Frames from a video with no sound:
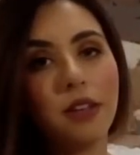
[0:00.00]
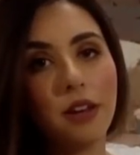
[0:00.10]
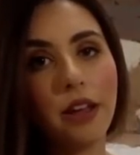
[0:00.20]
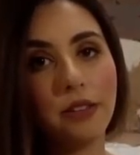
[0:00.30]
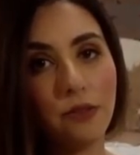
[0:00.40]

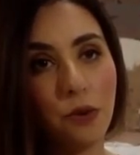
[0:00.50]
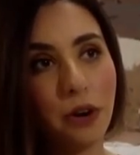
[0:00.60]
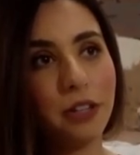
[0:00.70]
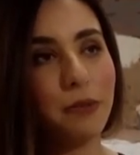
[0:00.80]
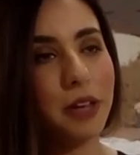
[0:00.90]
yes, of
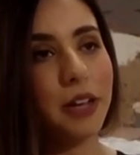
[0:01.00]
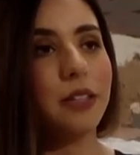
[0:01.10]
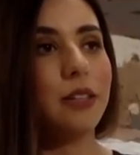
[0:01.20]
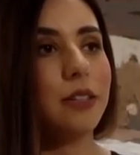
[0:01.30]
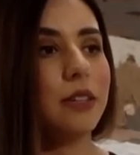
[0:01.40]
course, because
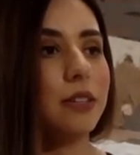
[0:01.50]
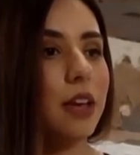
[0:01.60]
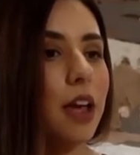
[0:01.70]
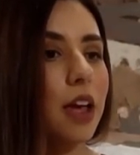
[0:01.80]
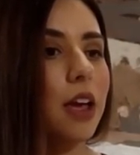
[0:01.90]
this is
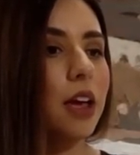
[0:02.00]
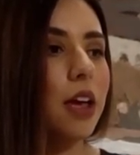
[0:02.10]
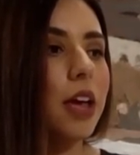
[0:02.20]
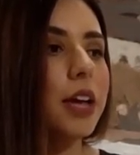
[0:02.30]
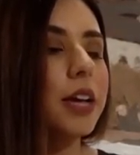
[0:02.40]

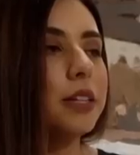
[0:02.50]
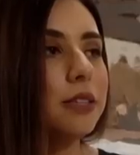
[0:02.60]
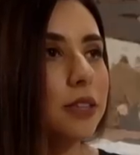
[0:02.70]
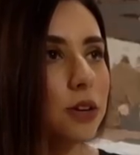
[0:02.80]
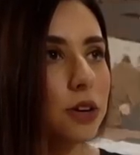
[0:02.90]

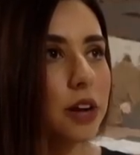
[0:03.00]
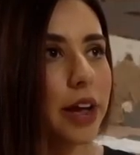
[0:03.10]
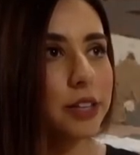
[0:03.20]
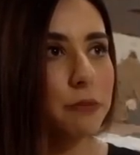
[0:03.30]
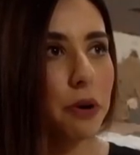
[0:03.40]
considered
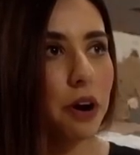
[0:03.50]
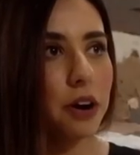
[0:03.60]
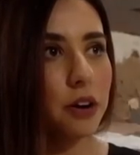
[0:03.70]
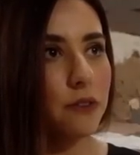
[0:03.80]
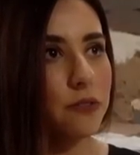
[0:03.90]
as
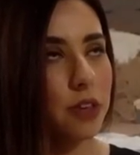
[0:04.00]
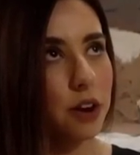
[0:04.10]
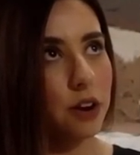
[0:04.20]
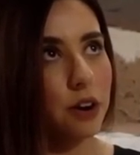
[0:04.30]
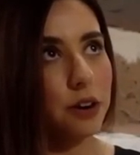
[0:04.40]
part of
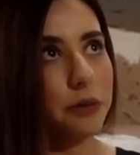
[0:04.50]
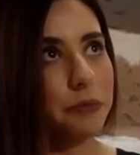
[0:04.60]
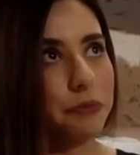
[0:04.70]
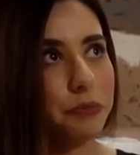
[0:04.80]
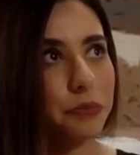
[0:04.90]
their
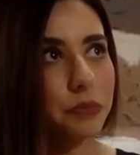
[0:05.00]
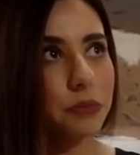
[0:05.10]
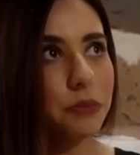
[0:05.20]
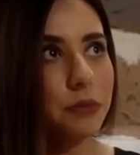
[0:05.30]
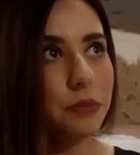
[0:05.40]

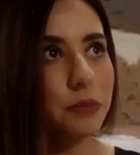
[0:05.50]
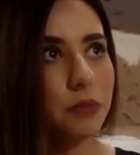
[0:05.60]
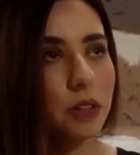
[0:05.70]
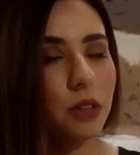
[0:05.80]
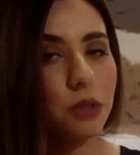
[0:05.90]

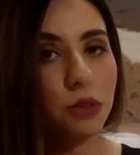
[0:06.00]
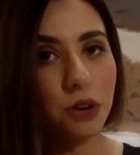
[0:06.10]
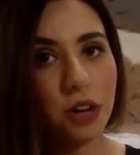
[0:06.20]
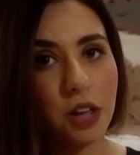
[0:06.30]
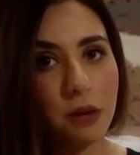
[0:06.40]

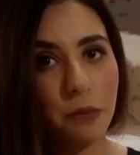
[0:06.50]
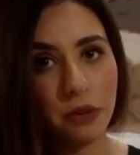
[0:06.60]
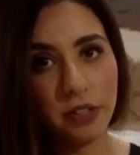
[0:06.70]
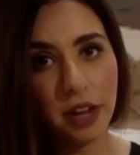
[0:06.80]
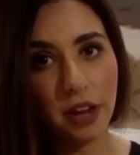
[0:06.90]
30
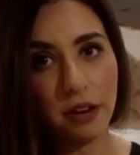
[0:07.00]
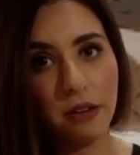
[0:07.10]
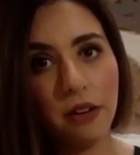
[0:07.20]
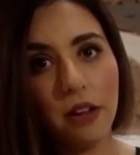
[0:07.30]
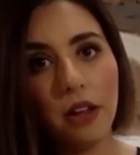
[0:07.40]

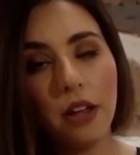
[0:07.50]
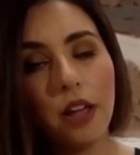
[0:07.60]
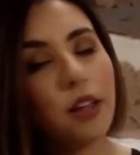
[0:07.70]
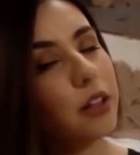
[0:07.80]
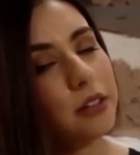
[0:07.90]
Montaigne
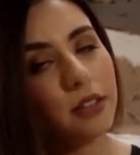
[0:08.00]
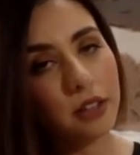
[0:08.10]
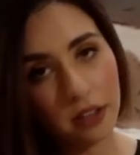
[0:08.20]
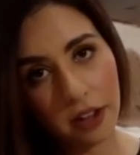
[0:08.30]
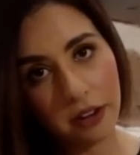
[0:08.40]
classic
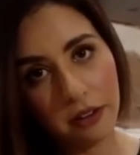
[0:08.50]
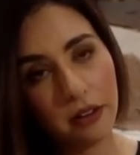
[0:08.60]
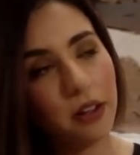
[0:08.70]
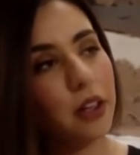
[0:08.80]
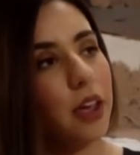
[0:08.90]
line.
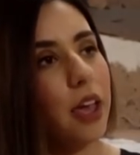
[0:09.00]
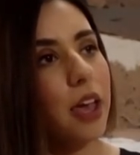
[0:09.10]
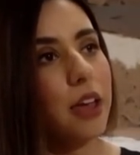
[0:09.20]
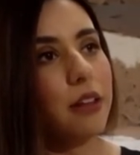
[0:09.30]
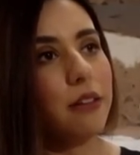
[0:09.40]

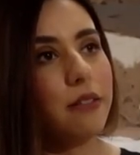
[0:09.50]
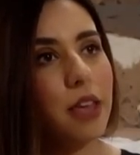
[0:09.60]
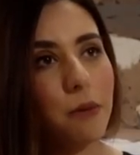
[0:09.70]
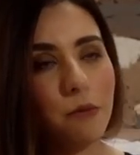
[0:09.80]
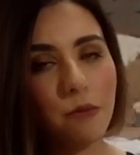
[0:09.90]
And
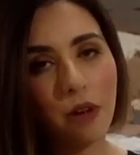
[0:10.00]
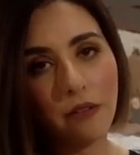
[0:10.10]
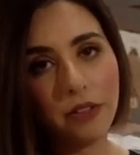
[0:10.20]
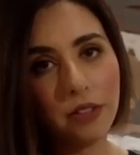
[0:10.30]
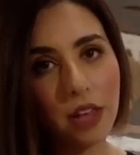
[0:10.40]
they
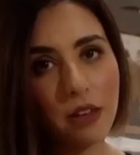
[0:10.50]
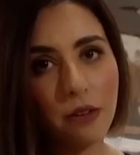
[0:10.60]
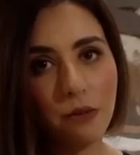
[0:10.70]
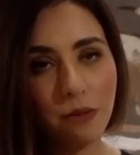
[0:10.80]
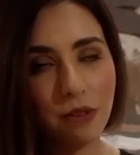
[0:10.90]

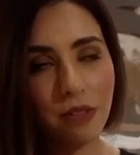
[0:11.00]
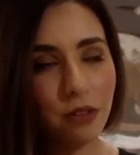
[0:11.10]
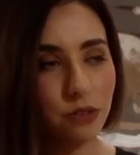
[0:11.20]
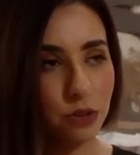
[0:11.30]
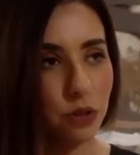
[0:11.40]
obviously,
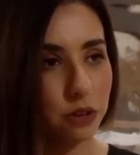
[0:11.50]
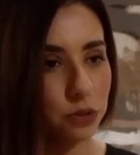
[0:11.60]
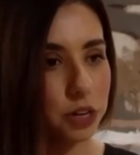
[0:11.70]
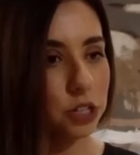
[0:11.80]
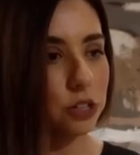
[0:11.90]
they'll do the
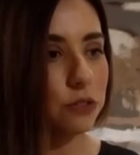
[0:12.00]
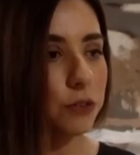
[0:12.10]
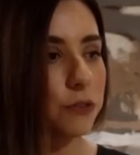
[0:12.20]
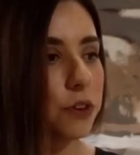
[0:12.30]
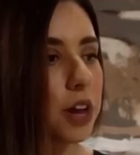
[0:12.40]
alterations
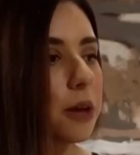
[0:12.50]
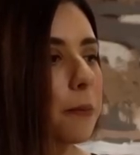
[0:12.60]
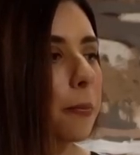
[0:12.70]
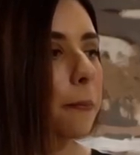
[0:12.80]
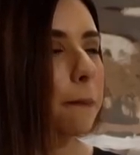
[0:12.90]
for free.
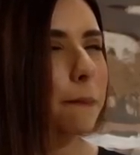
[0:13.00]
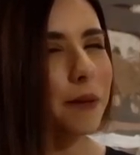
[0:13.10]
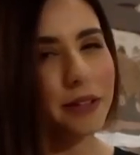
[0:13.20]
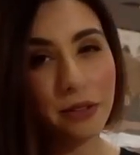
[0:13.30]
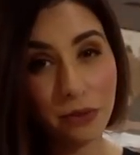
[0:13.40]

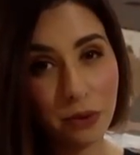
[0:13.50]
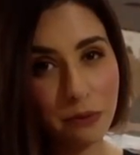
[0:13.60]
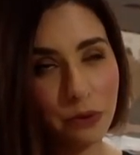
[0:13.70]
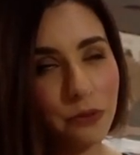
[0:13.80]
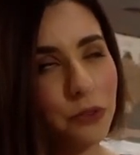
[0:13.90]
At least that's what I'm
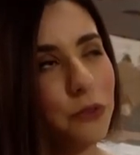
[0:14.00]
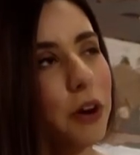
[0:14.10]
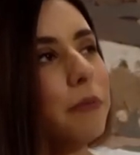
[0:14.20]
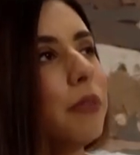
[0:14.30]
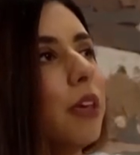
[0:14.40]
told so far.